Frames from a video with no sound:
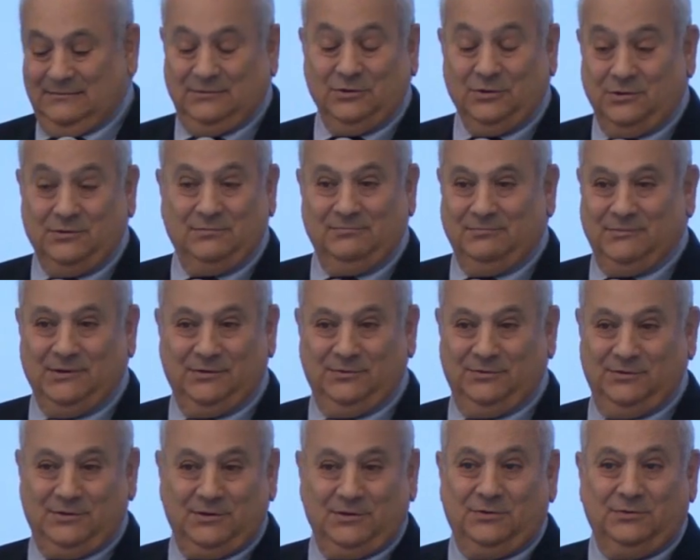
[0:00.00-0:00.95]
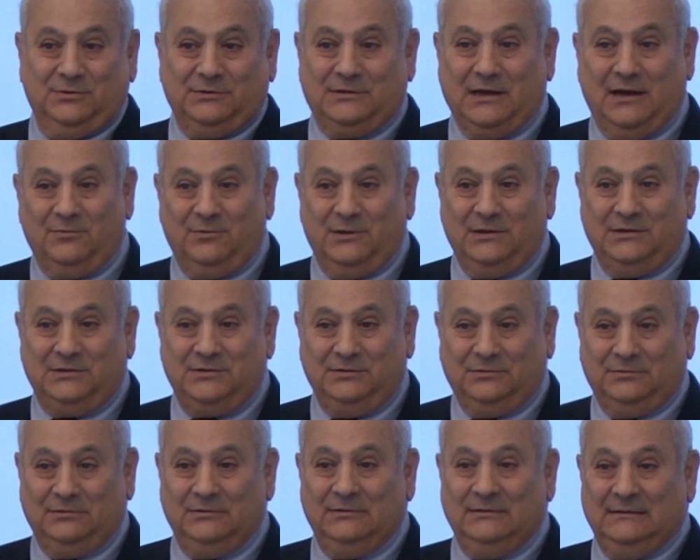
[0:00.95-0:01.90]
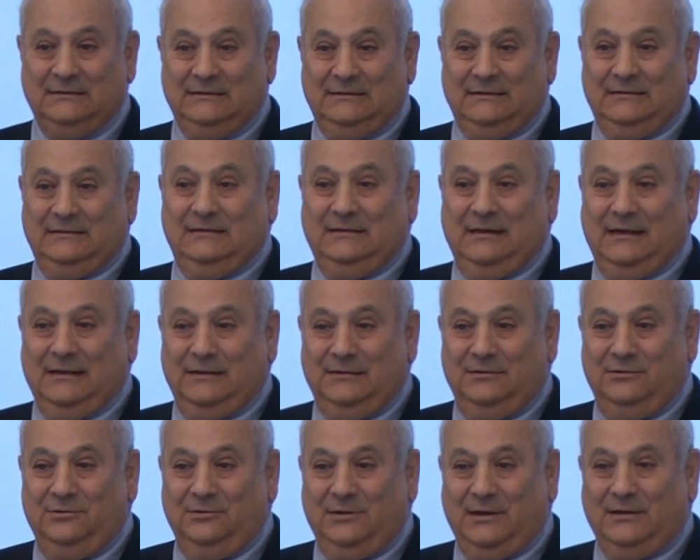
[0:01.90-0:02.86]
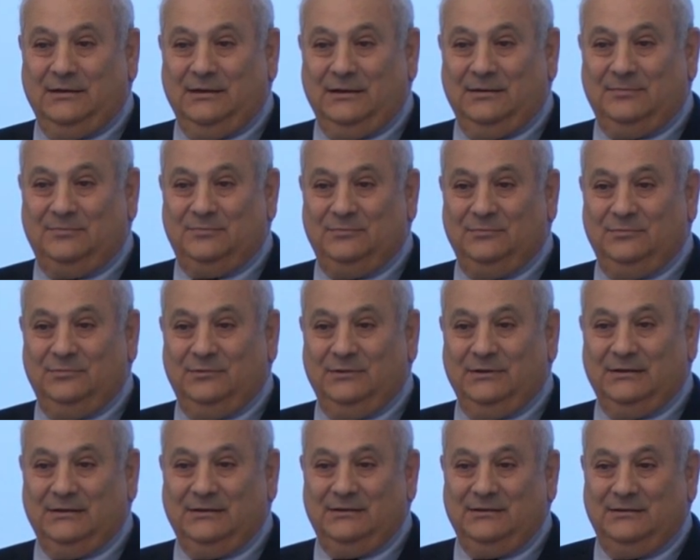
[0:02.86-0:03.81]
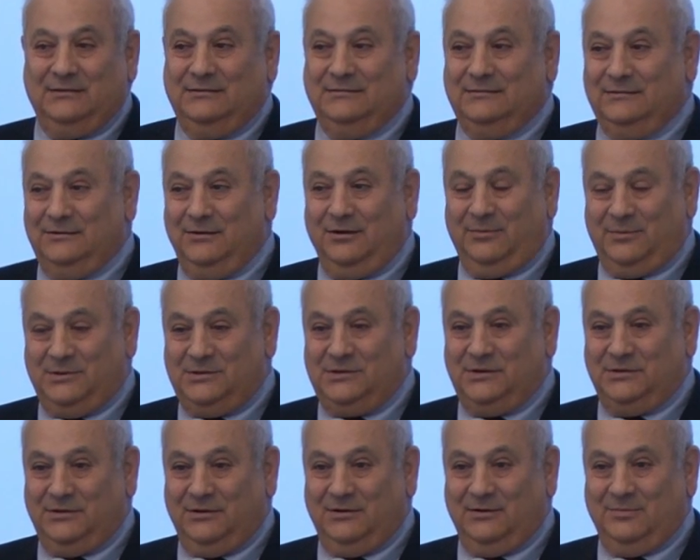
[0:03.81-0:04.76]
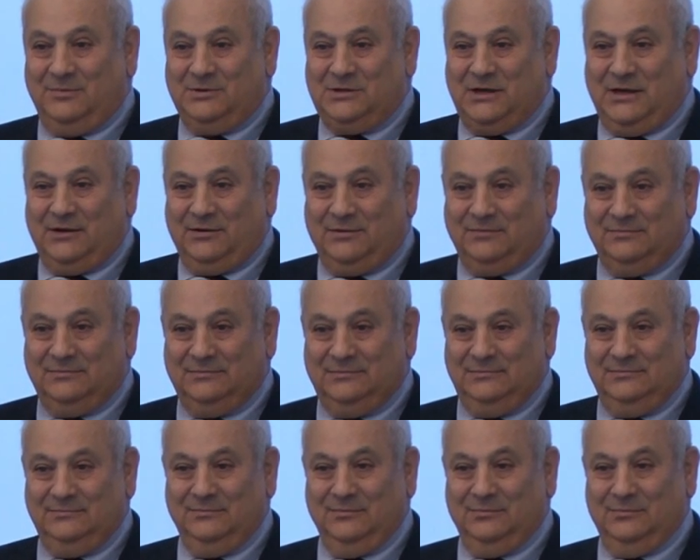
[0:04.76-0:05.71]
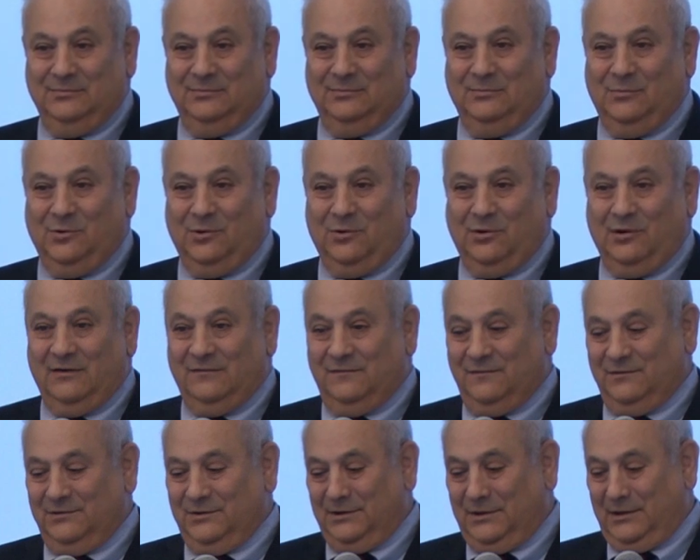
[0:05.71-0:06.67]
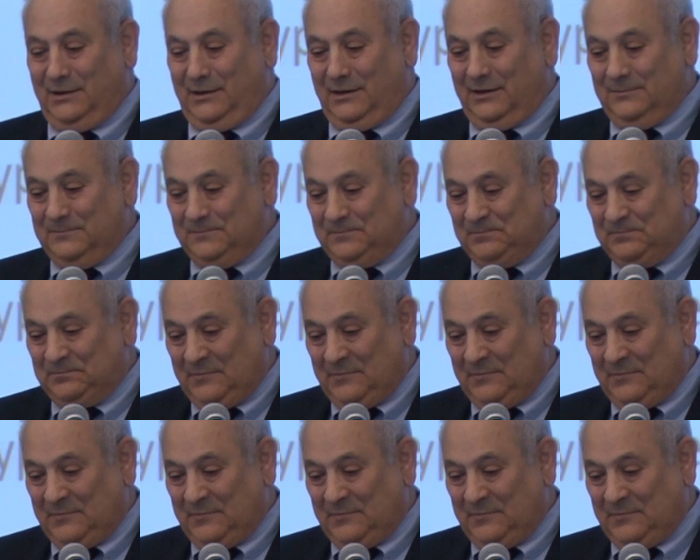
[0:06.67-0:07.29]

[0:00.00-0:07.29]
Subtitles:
you could, you know, you can do it that way too, and you end up with garbage in, garbage out, more often than not.